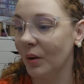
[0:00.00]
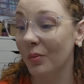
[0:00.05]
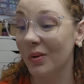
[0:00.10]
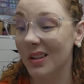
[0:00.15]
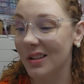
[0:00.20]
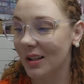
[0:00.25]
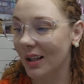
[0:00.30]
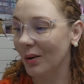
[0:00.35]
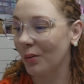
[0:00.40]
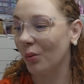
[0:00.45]

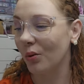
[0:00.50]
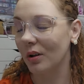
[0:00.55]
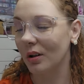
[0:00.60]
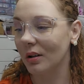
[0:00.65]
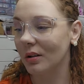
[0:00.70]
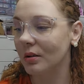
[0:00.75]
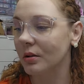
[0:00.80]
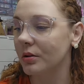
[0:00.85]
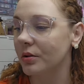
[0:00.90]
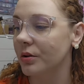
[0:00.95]
Plus I
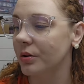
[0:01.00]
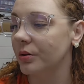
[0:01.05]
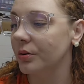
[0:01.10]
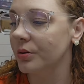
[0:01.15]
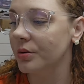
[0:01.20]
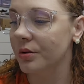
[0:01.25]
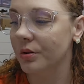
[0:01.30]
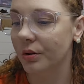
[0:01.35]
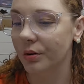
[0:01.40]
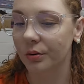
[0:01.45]
worked
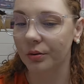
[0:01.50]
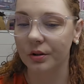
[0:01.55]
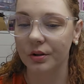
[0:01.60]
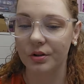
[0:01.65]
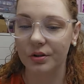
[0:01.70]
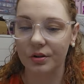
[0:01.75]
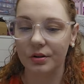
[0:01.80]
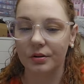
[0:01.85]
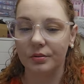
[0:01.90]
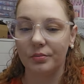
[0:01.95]
too, so
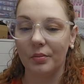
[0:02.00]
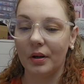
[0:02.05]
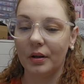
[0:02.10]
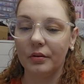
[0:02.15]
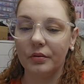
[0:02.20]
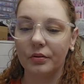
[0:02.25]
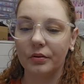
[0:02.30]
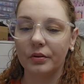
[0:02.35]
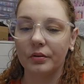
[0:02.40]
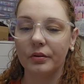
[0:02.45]
it just
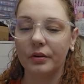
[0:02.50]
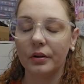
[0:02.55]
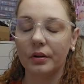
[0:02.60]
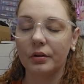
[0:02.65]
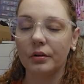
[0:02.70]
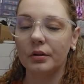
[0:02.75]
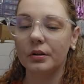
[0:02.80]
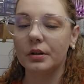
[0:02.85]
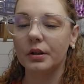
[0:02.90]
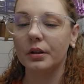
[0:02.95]
made for a
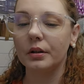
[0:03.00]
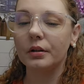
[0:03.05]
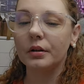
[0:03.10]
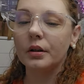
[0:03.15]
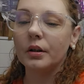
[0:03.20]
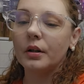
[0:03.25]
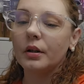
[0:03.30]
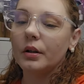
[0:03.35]
very long day.